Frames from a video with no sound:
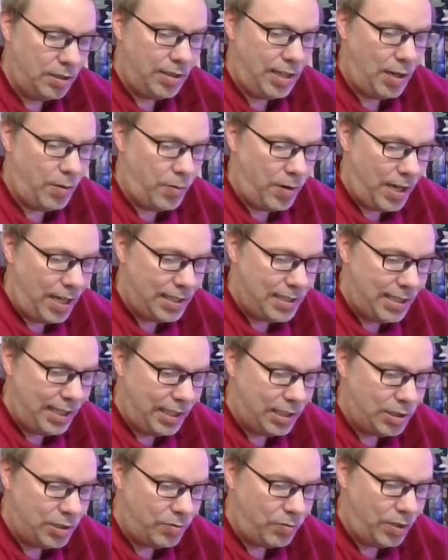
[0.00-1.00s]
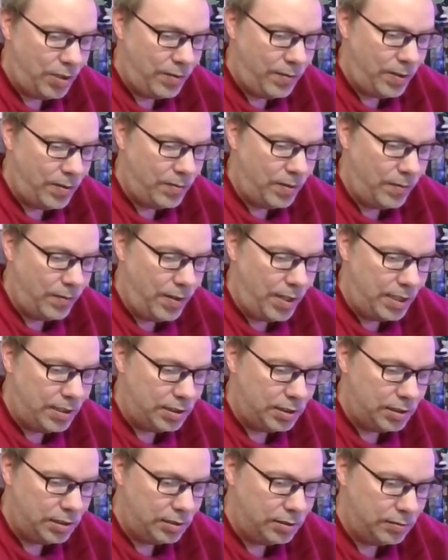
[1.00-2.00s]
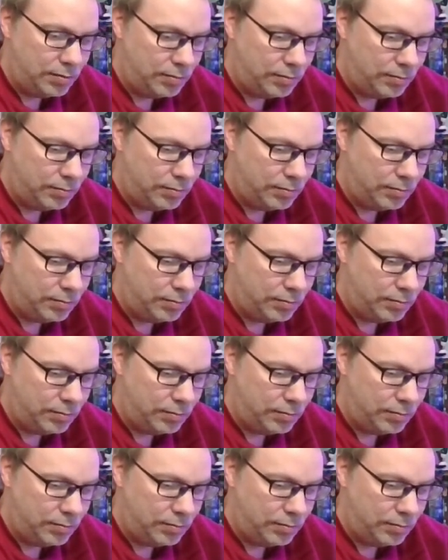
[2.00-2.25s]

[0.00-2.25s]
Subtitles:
Now when I take a derivative of this,